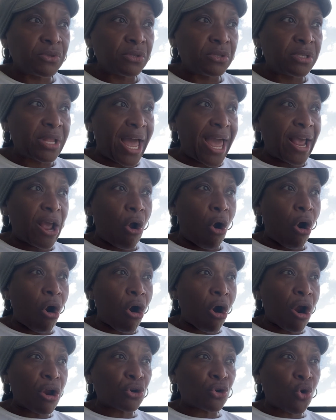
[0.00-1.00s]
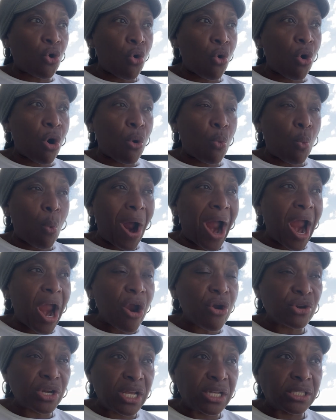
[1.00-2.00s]
like hardcore
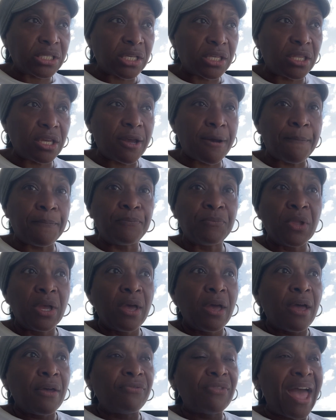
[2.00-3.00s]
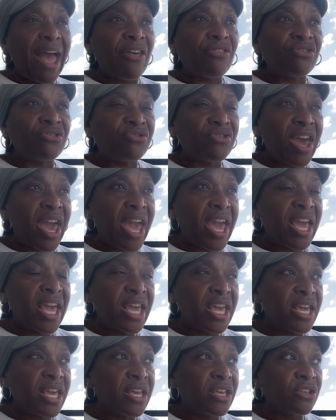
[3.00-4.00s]
wired into them that
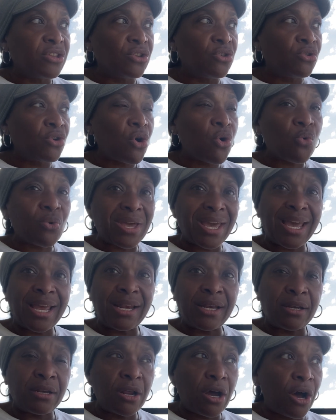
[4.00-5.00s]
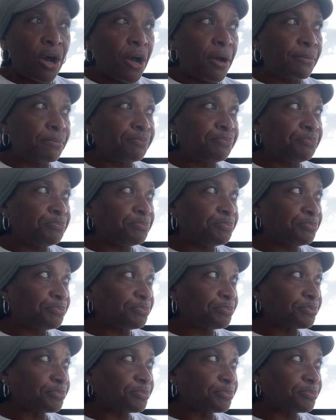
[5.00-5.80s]
they, you know, can um,